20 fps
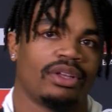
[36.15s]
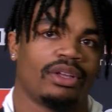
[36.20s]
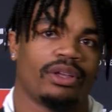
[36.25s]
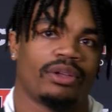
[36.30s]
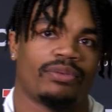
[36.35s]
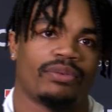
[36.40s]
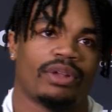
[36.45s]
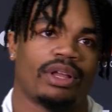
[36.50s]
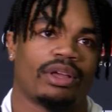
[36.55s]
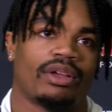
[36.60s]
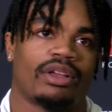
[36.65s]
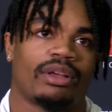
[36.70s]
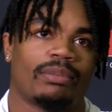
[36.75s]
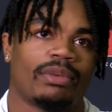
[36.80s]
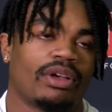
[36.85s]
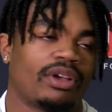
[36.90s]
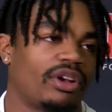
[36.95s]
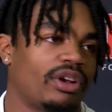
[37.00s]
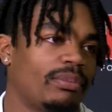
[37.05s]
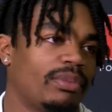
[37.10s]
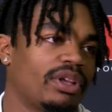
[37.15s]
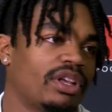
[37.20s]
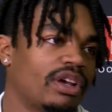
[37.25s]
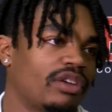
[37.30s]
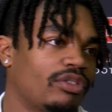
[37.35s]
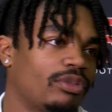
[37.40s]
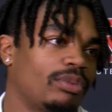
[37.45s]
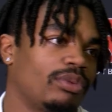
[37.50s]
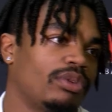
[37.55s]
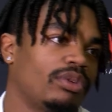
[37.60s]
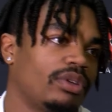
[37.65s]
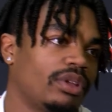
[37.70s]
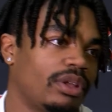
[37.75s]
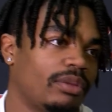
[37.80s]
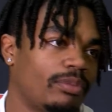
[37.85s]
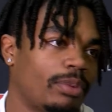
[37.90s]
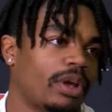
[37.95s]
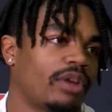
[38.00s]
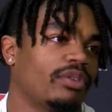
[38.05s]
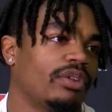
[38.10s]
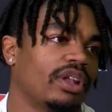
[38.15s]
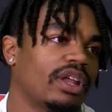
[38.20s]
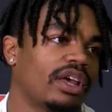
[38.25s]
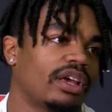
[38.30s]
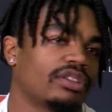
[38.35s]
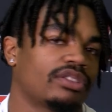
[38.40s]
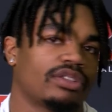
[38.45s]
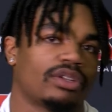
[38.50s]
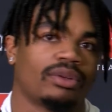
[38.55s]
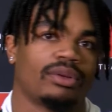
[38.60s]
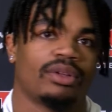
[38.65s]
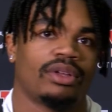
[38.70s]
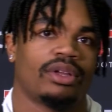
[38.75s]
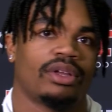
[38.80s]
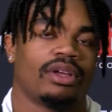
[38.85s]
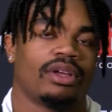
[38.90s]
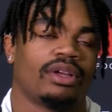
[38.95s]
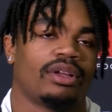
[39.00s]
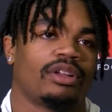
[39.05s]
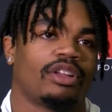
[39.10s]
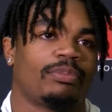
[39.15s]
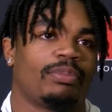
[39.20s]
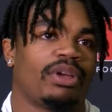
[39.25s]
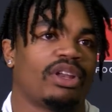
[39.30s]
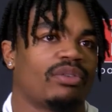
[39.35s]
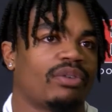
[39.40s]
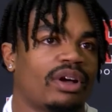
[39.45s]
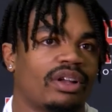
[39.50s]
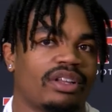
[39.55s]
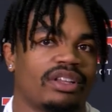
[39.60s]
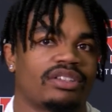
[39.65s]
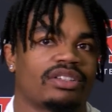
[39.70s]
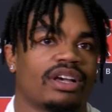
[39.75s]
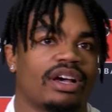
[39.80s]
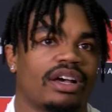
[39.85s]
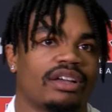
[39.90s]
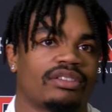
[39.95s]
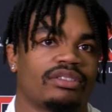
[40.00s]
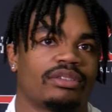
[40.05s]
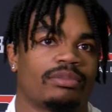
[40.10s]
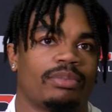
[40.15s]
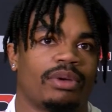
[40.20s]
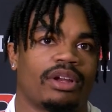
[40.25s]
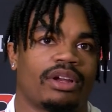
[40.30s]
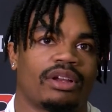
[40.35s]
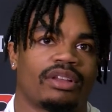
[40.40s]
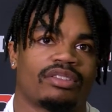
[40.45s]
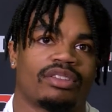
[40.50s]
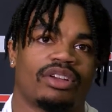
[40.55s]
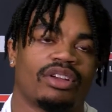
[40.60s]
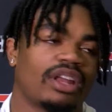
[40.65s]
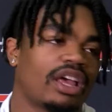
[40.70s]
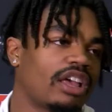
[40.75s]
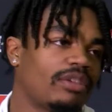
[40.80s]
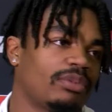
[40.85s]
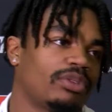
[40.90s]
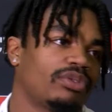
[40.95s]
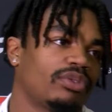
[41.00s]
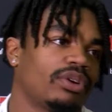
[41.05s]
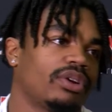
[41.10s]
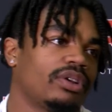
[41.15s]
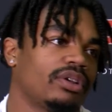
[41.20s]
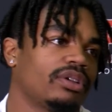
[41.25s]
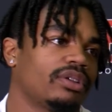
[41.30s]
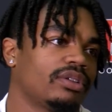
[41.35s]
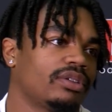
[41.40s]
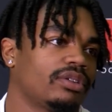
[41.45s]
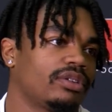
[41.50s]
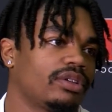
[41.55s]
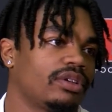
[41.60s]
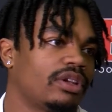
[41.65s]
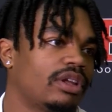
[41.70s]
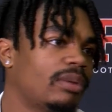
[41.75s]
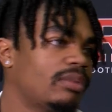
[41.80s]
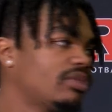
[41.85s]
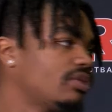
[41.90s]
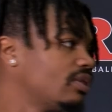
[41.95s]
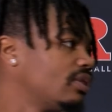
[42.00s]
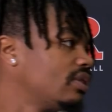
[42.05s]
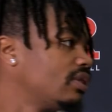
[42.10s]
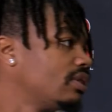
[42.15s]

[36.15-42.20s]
You feel like you come out here and be comfortable and play relaxed. So just being around these guys is better. It's a good atmosphere. It's a good atmosphere.